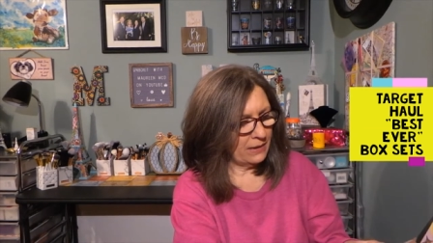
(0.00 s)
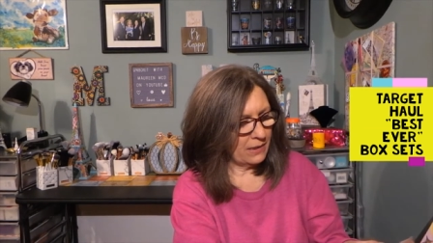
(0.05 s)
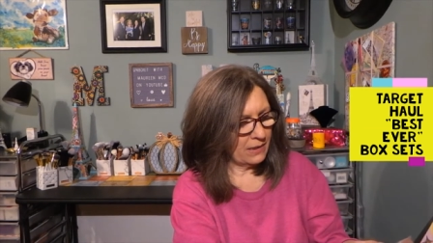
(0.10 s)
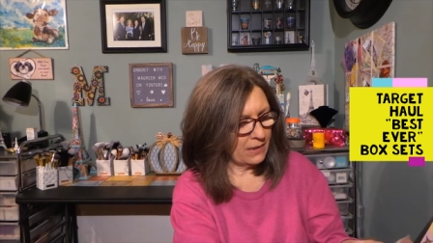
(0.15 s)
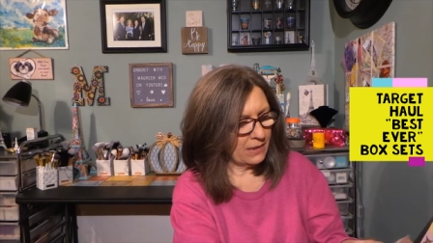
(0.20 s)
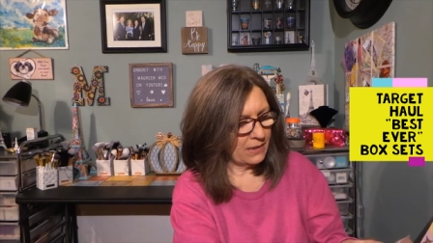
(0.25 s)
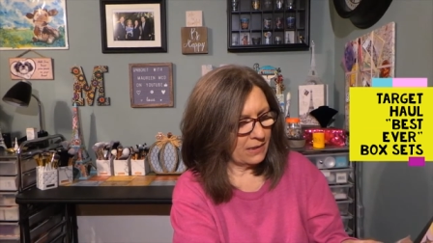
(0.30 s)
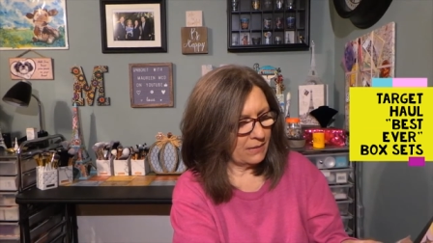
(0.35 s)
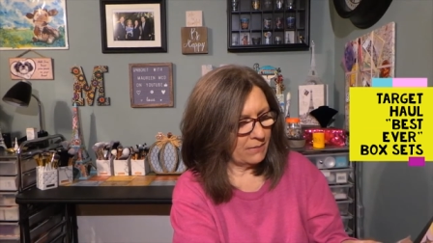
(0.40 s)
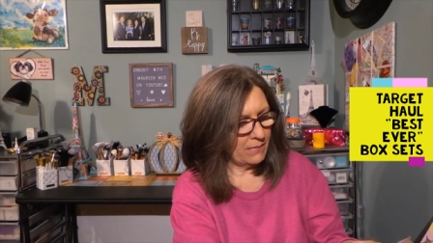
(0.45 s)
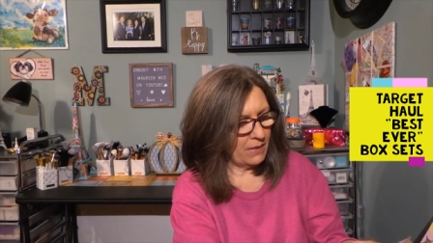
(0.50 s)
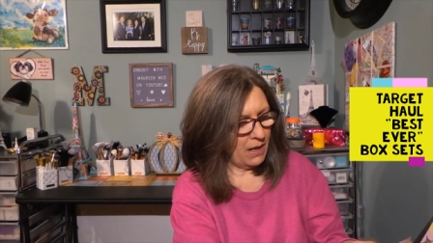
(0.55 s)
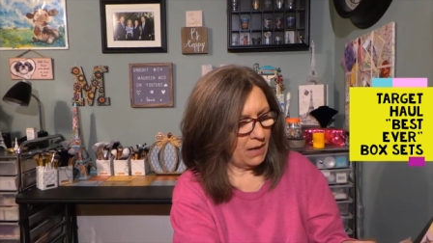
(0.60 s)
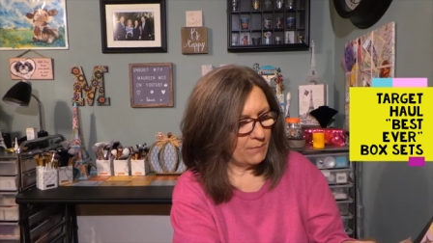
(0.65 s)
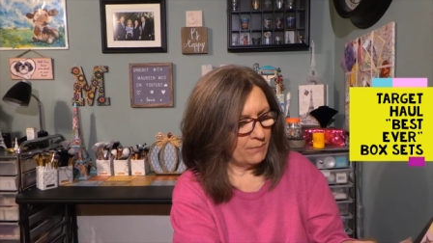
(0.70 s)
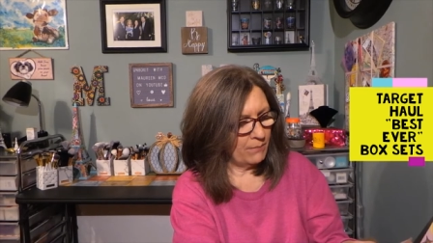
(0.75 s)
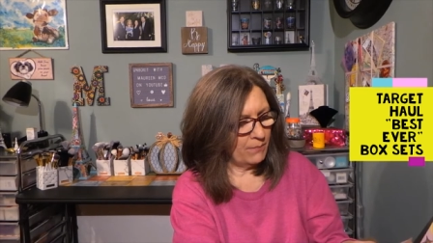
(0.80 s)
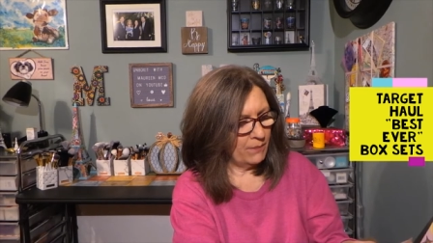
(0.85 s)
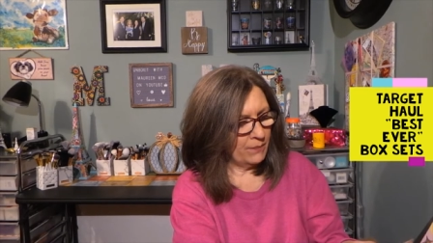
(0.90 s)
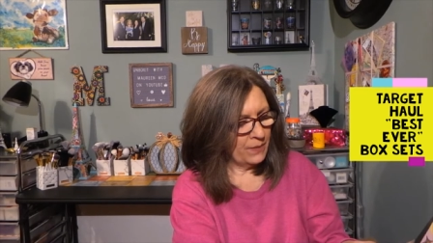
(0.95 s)
This is a
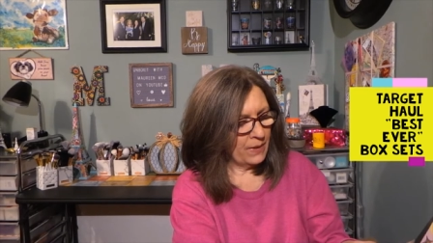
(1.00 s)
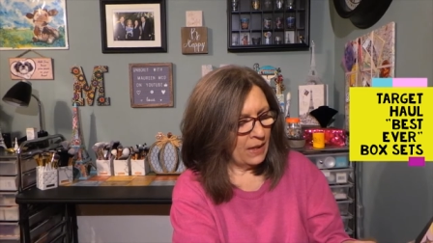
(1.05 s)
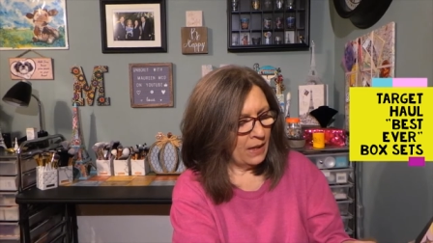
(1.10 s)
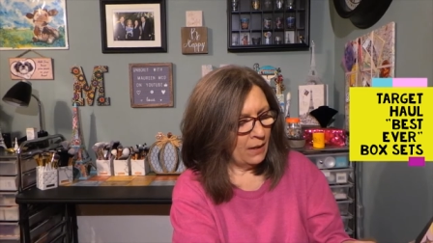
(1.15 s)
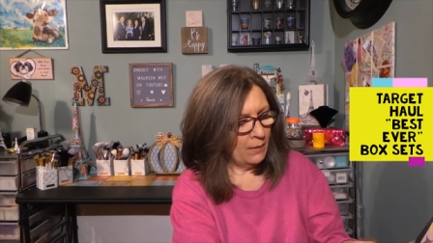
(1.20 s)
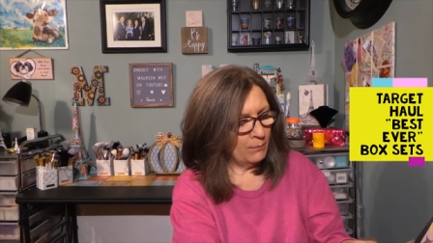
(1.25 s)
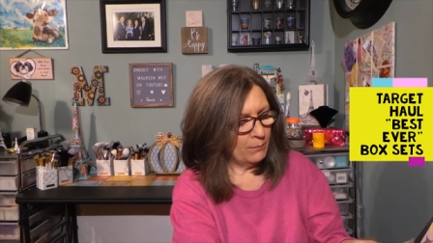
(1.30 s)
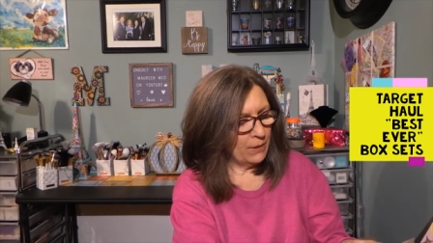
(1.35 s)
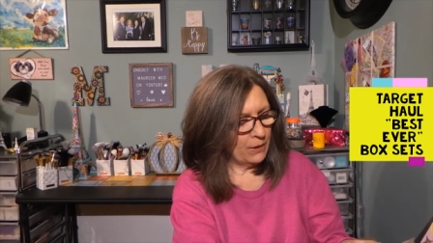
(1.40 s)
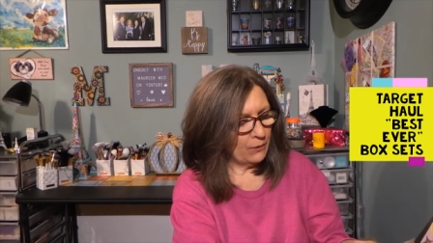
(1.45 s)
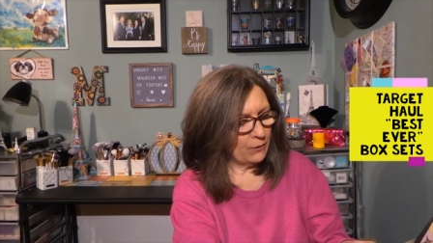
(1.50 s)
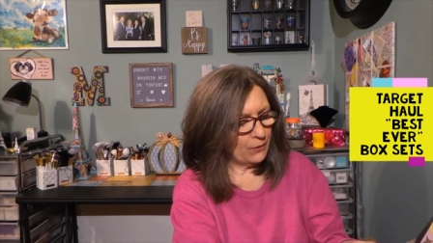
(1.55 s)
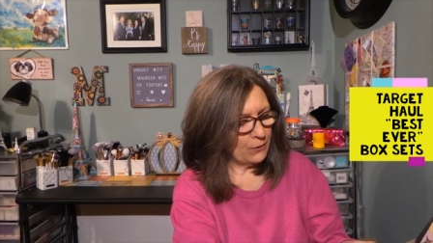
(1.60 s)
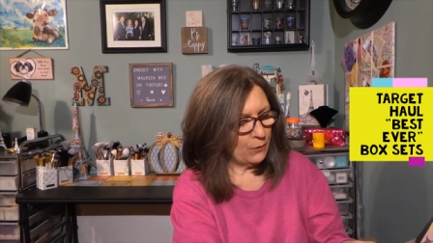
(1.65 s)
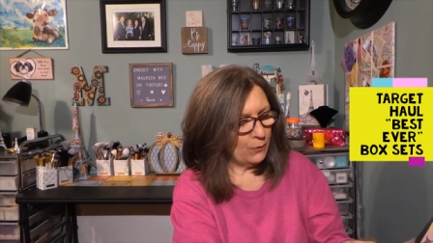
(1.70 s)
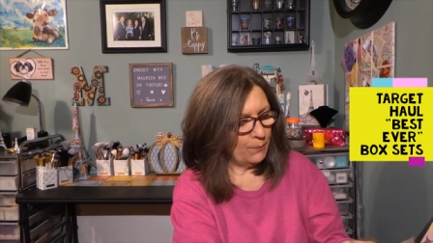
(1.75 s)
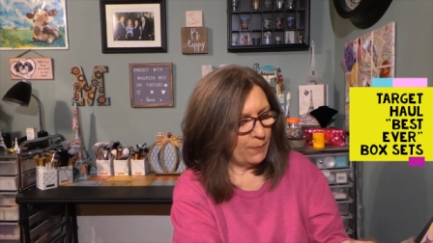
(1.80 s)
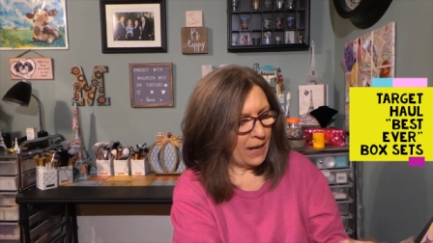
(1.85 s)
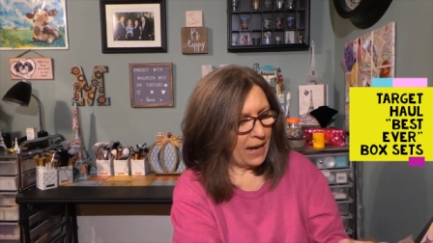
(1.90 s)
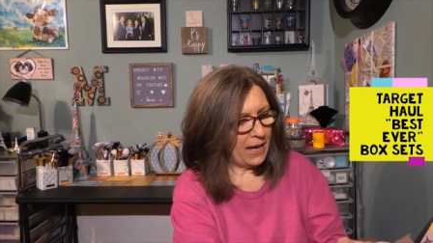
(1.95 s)
um,
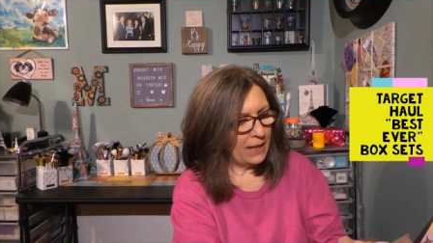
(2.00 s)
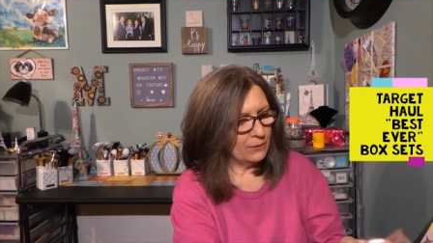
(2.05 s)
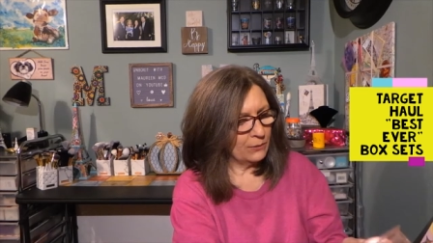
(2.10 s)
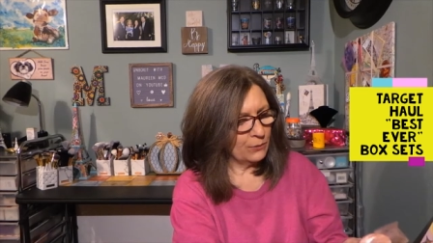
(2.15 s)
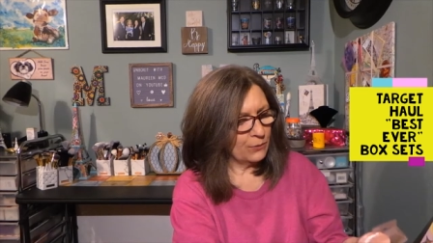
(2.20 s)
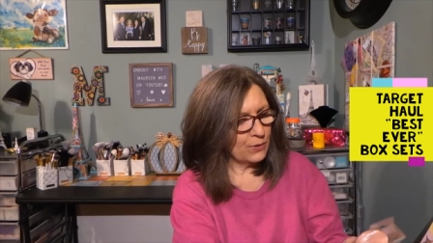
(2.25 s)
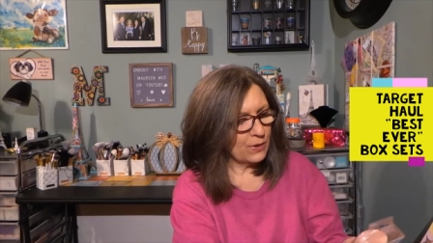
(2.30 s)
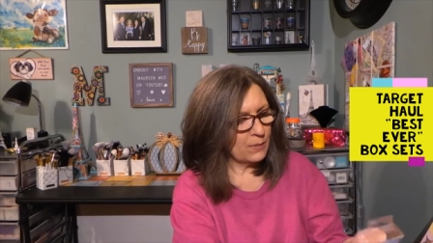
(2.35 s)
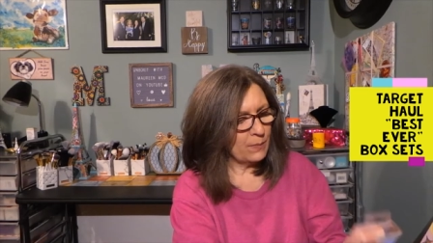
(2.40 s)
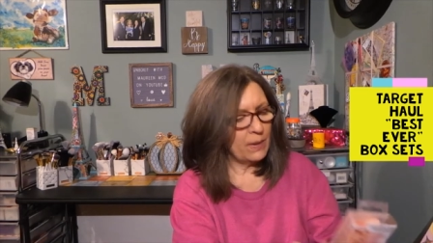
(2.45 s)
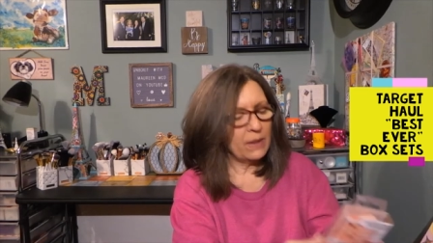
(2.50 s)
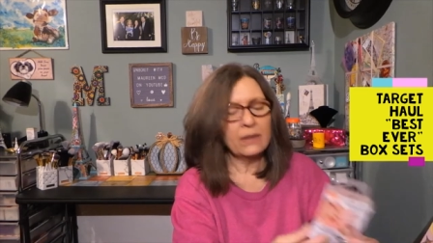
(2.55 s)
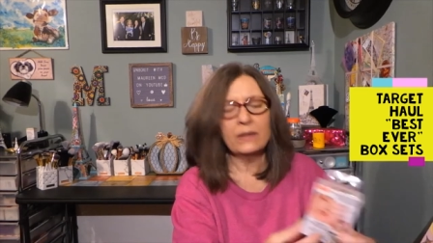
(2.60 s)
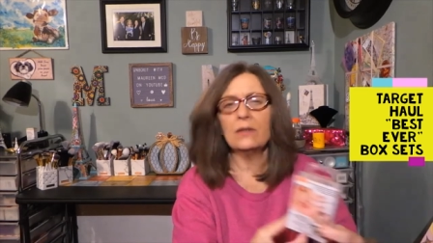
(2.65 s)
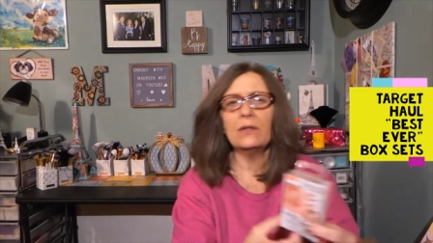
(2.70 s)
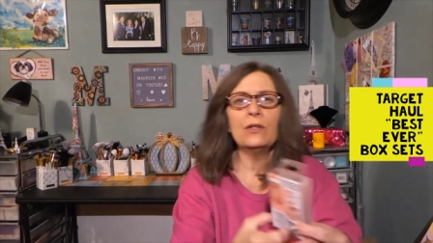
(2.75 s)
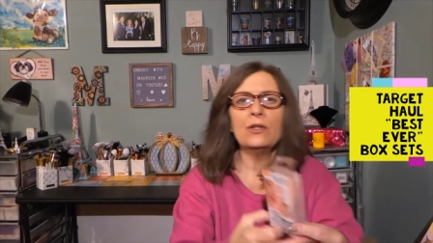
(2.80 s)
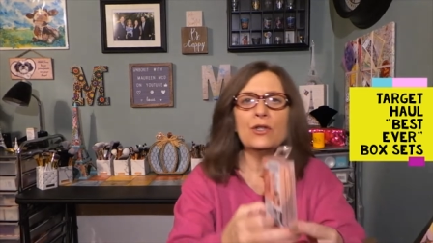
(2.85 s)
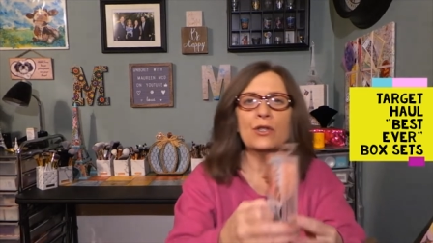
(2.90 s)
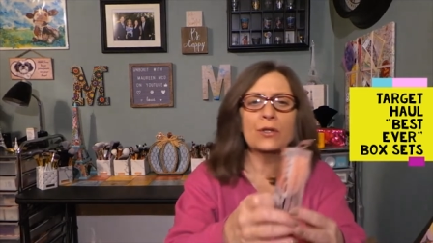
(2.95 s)
Miracle Powder
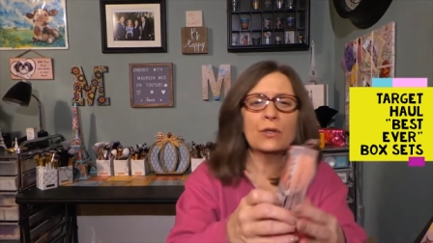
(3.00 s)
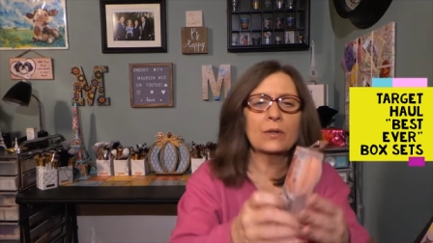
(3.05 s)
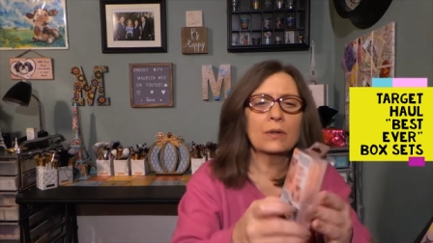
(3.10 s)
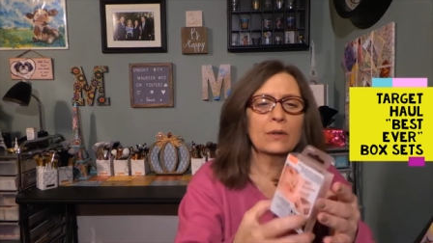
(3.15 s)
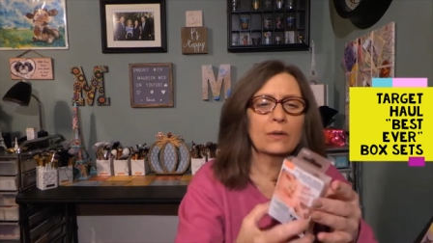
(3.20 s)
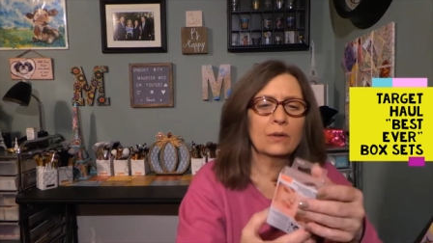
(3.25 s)
Sponge.